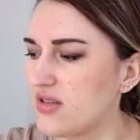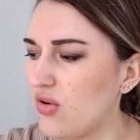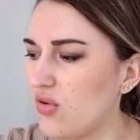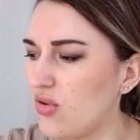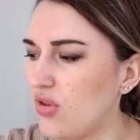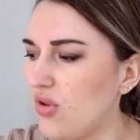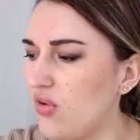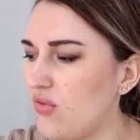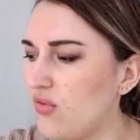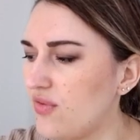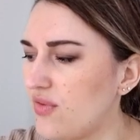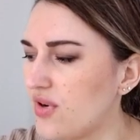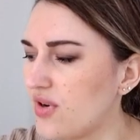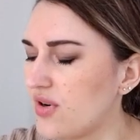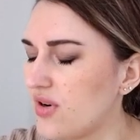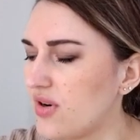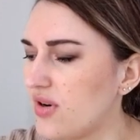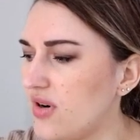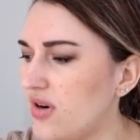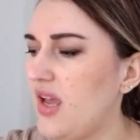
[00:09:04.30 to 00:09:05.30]
all
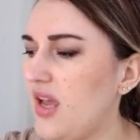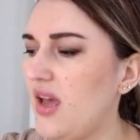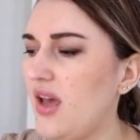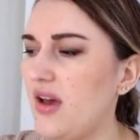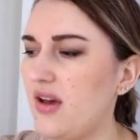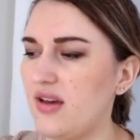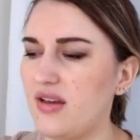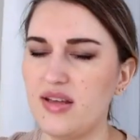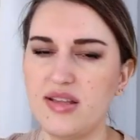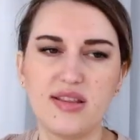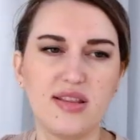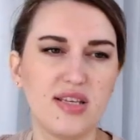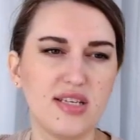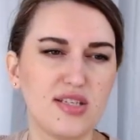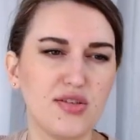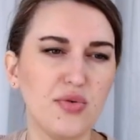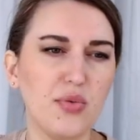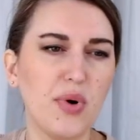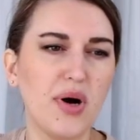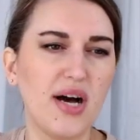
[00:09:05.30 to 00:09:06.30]
over
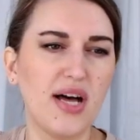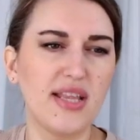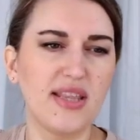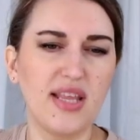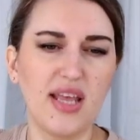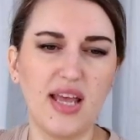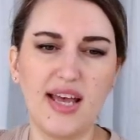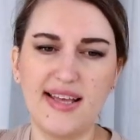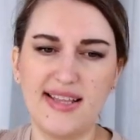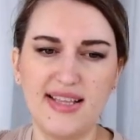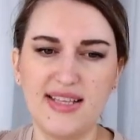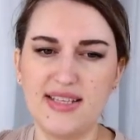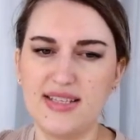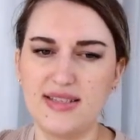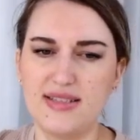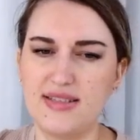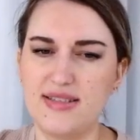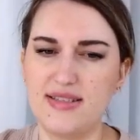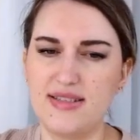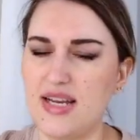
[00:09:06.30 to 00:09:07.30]
this one, and
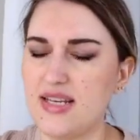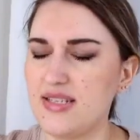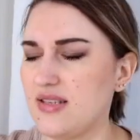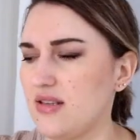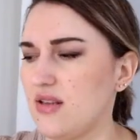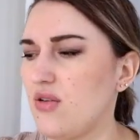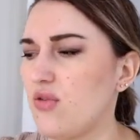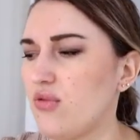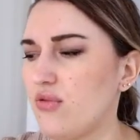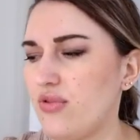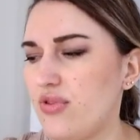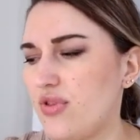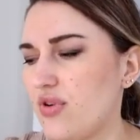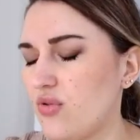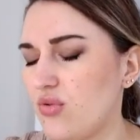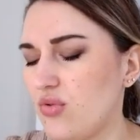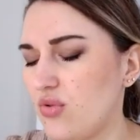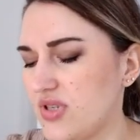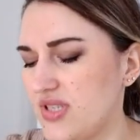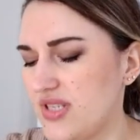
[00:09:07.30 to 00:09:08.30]
it doesn't go
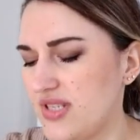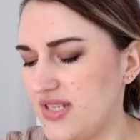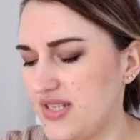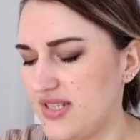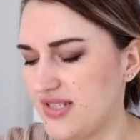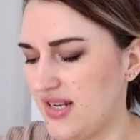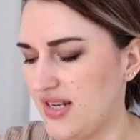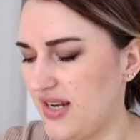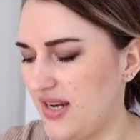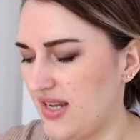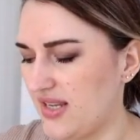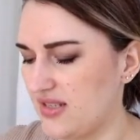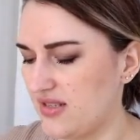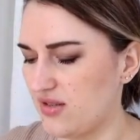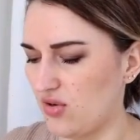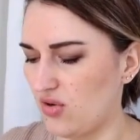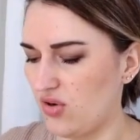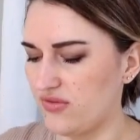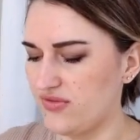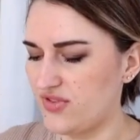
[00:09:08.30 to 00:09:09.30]
through as easily.
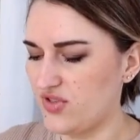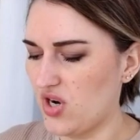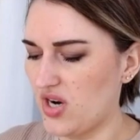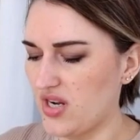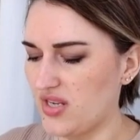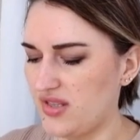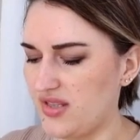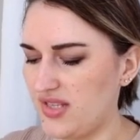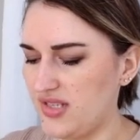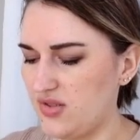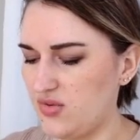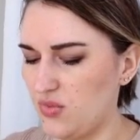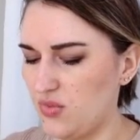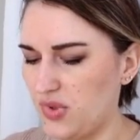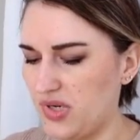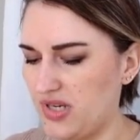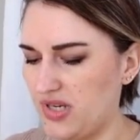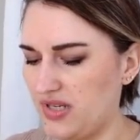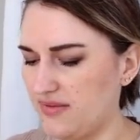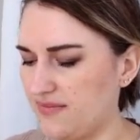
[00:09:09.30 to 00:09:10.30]
So I've tried this
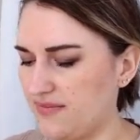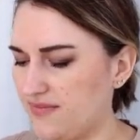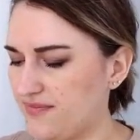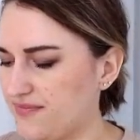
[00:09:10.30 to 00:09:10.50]
one.